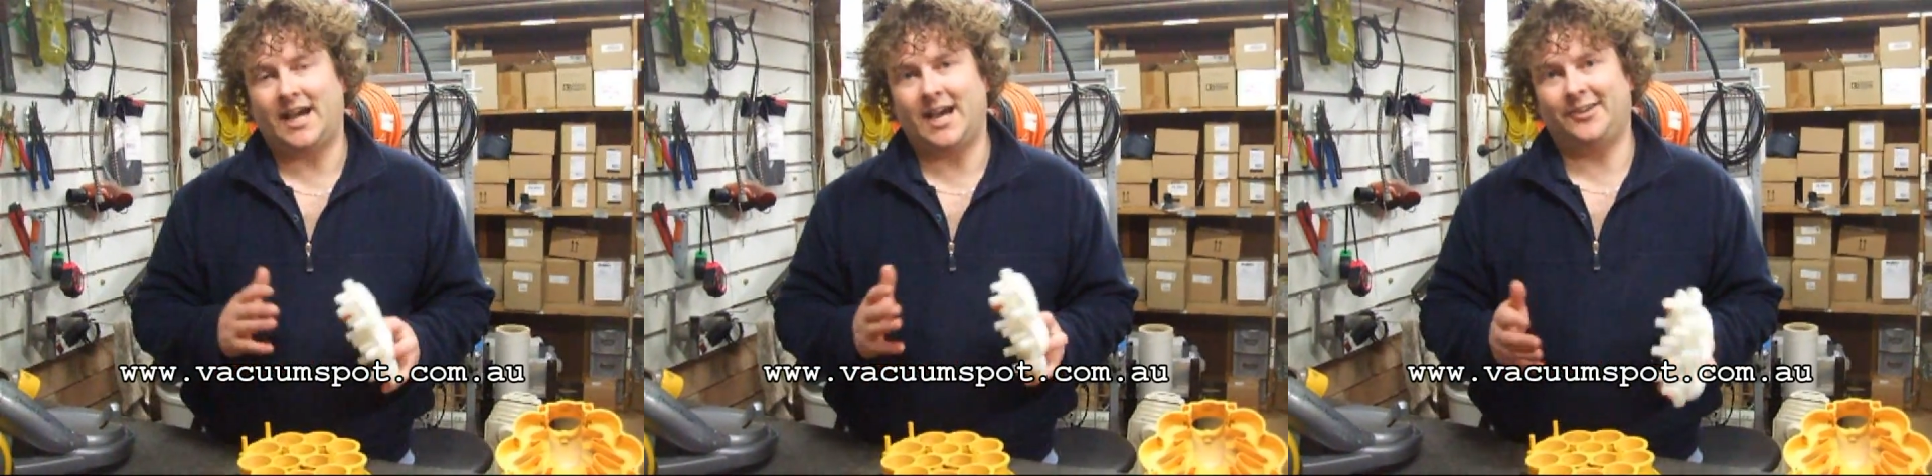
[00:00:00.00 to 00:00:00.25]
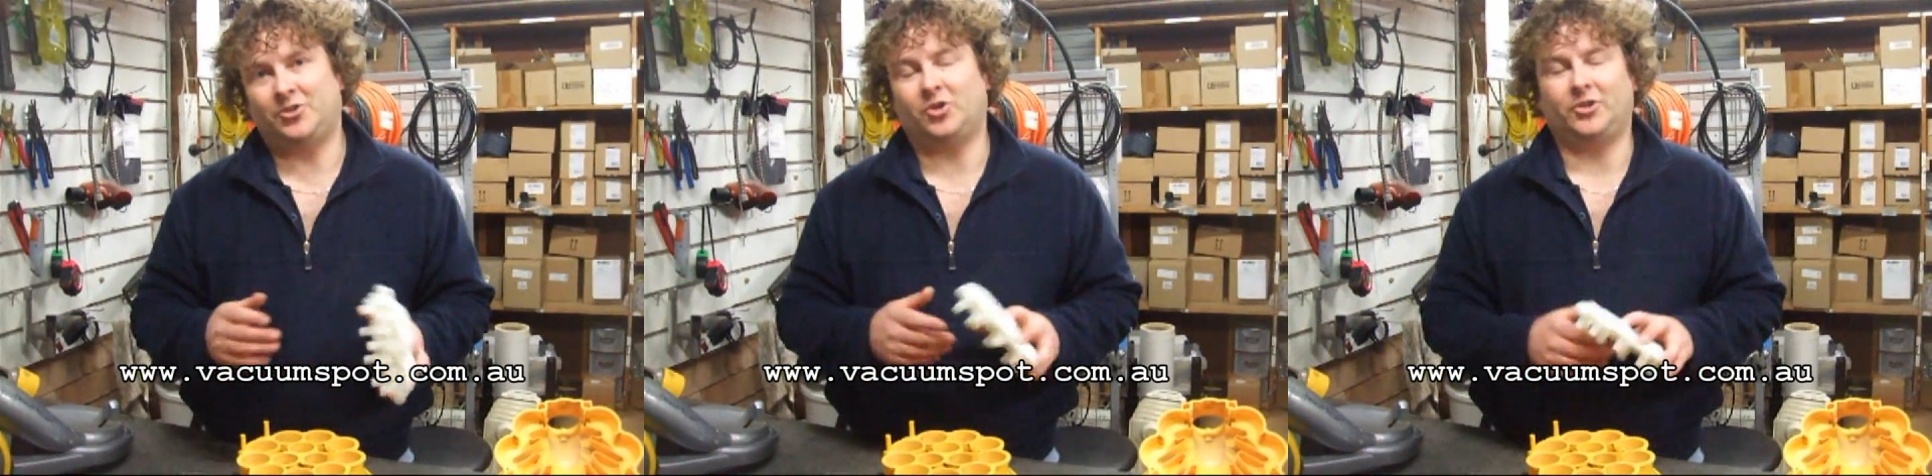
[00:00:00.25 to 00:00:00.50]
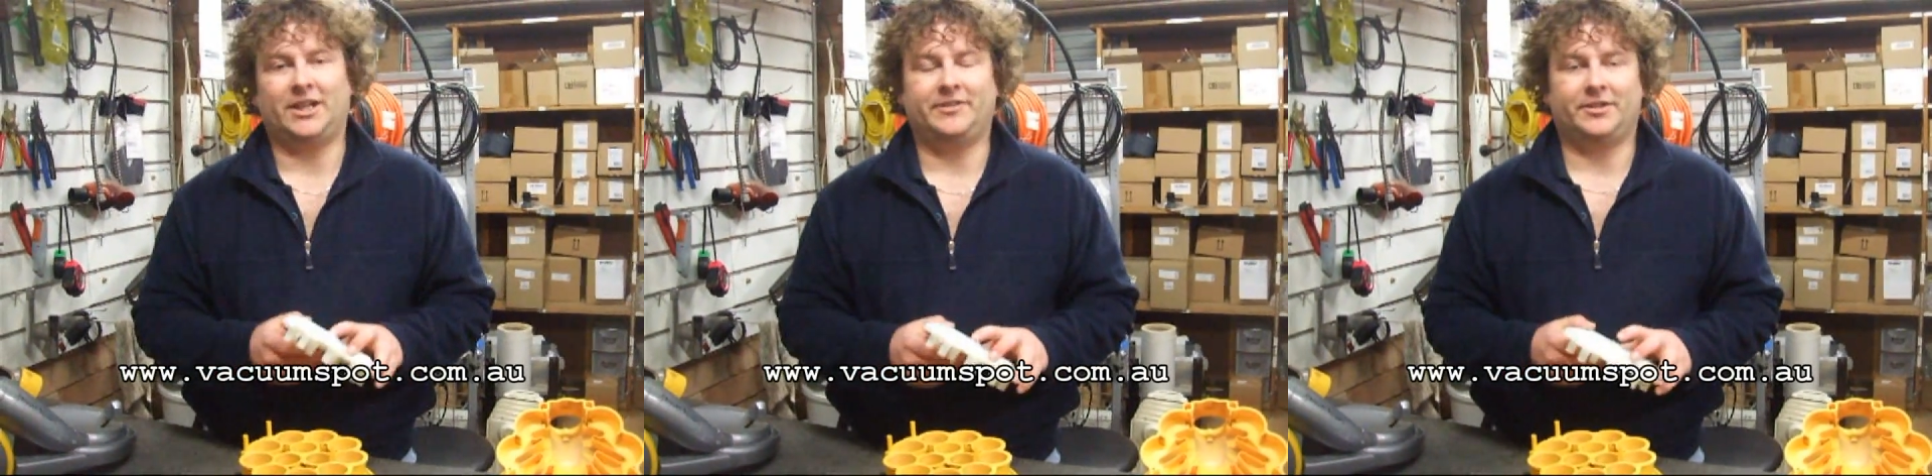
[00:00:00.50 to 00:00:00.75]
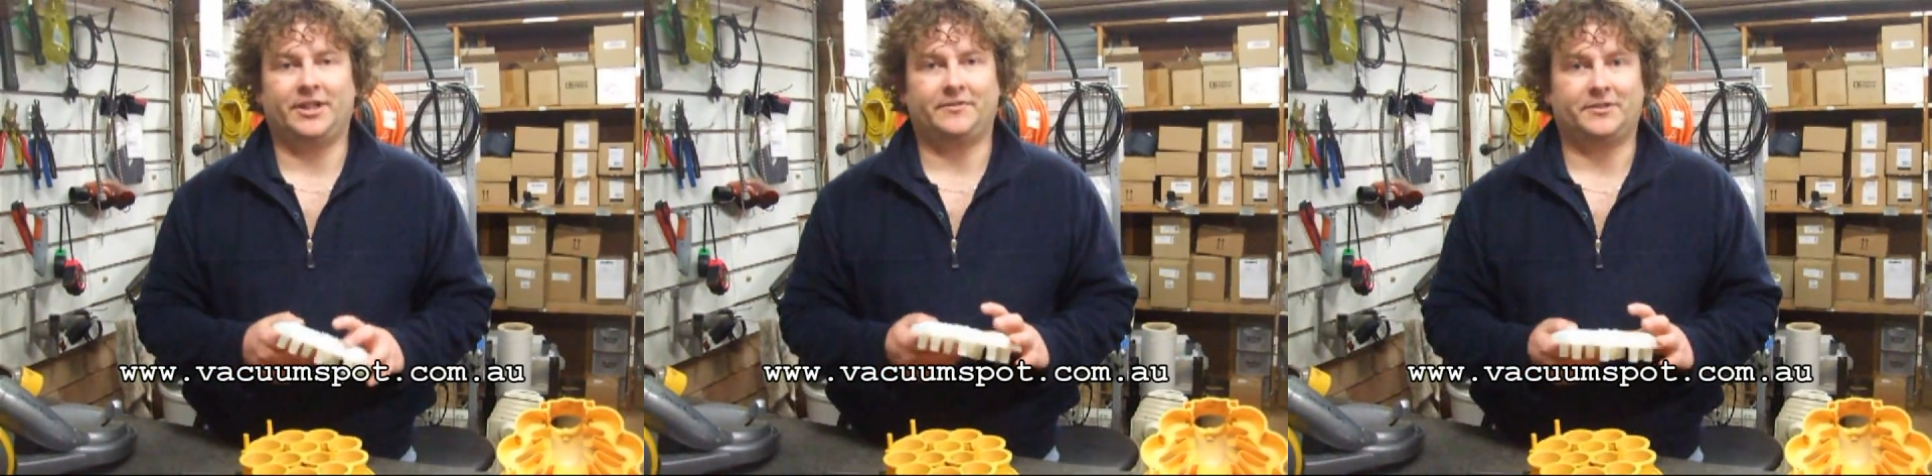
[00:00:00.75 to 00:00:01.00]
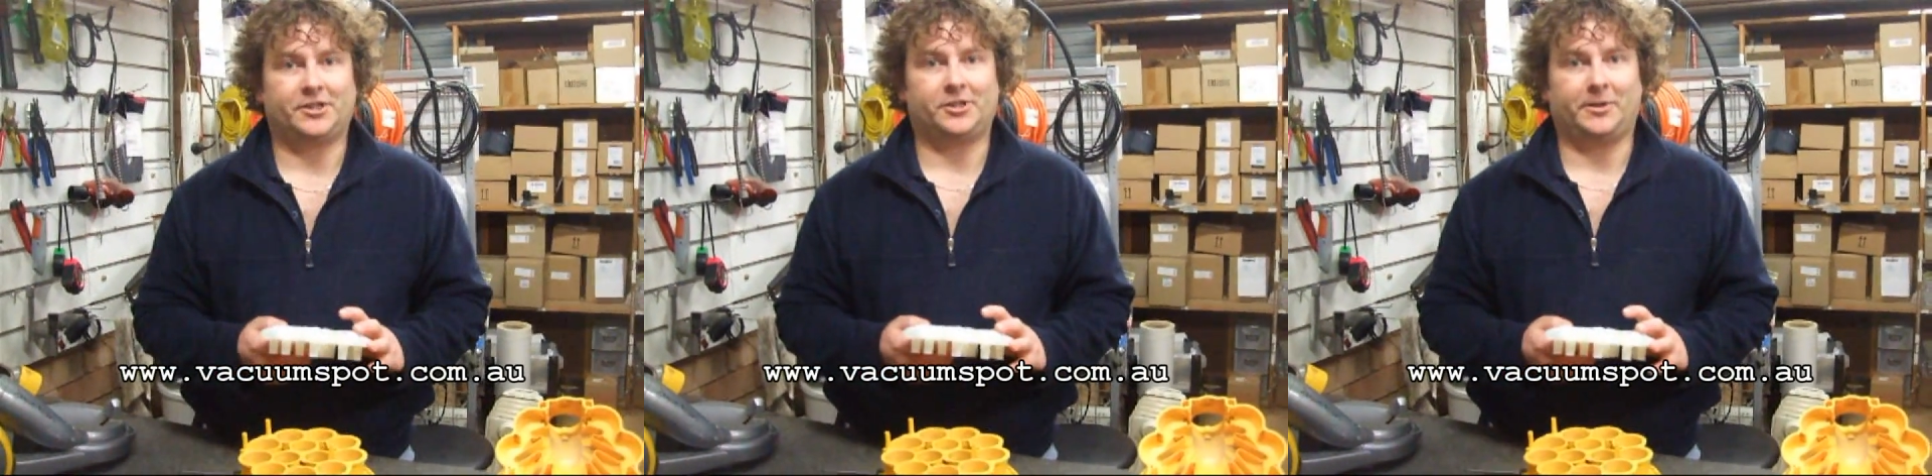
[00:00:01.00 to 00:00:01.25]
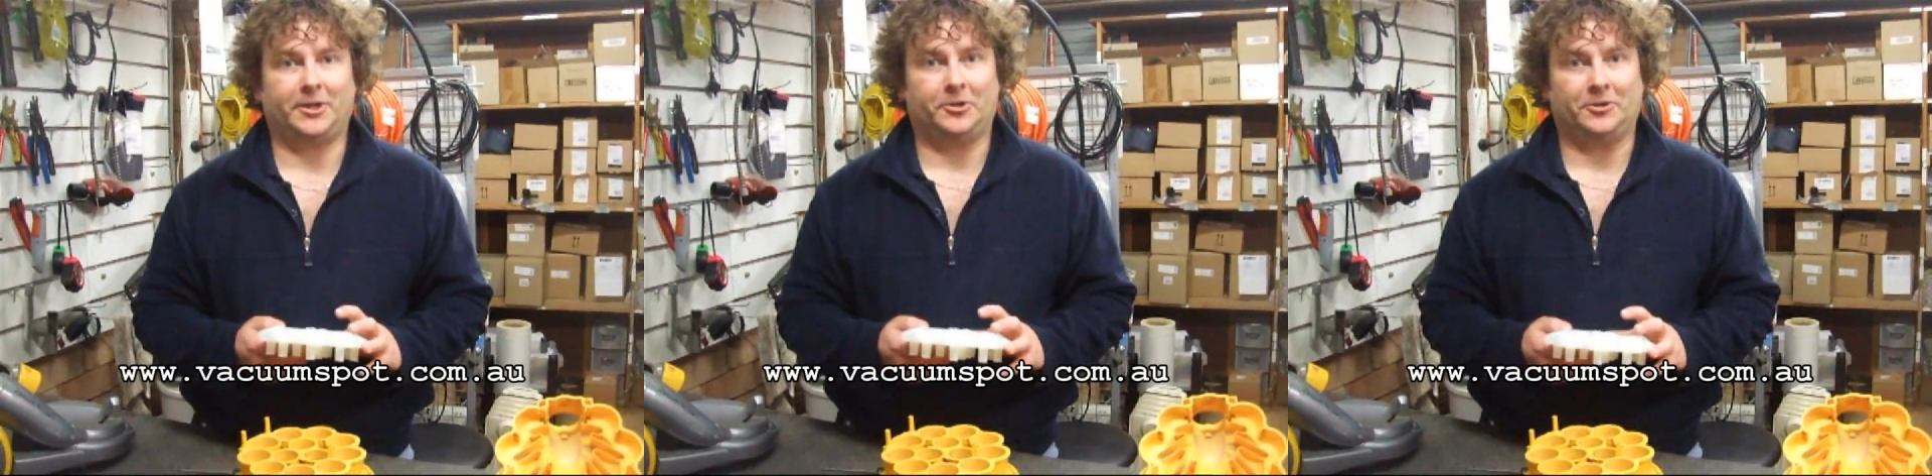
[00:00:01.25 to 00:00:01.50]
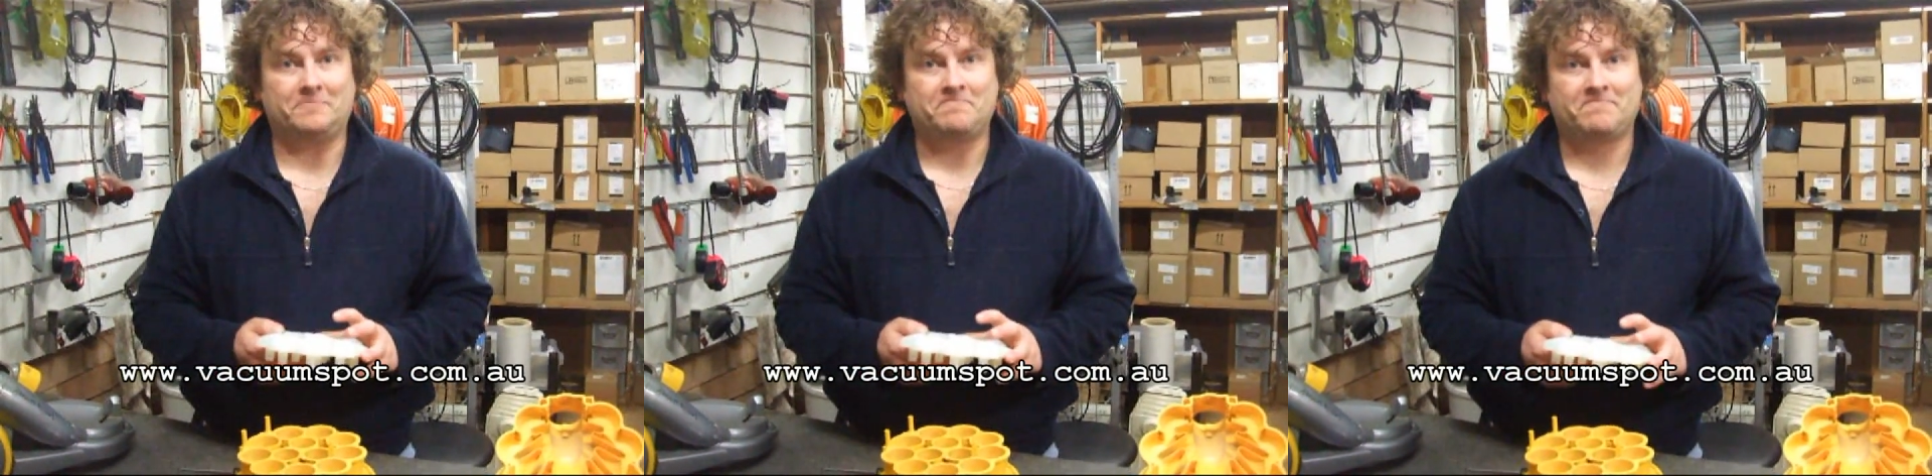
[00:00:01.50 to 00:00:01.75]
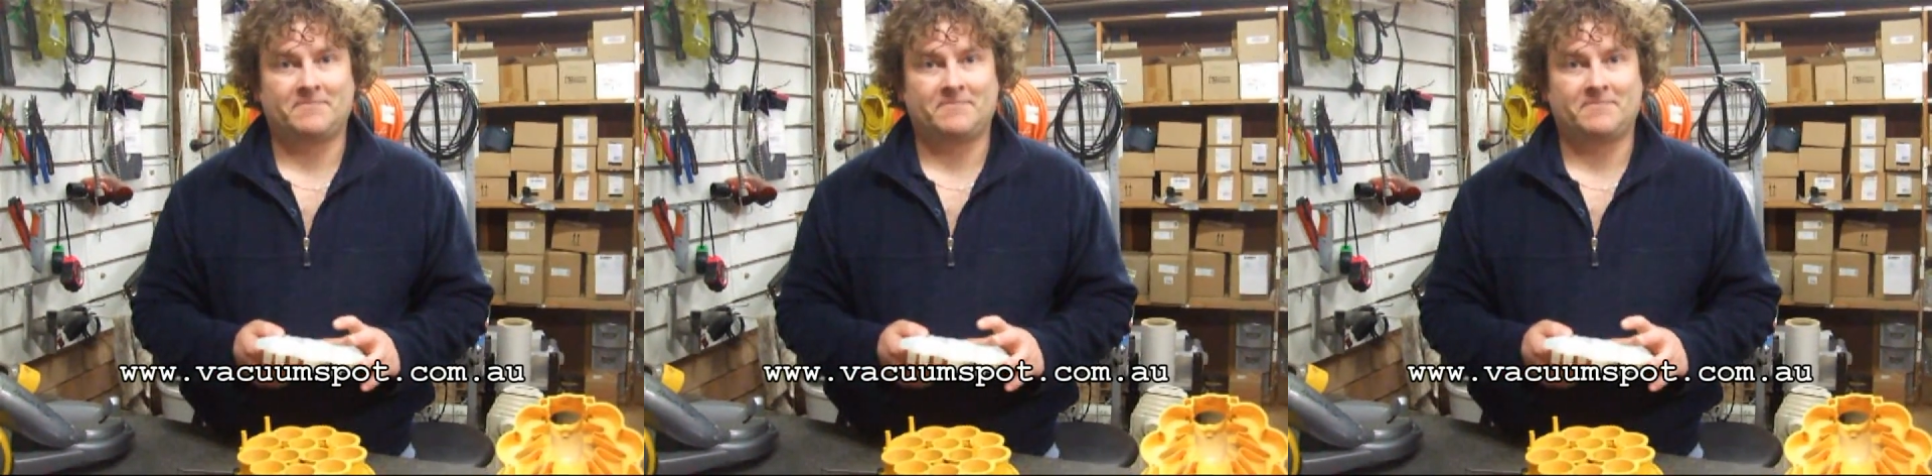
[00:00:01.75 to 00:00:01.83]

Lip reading: and not leave it there for terribly long.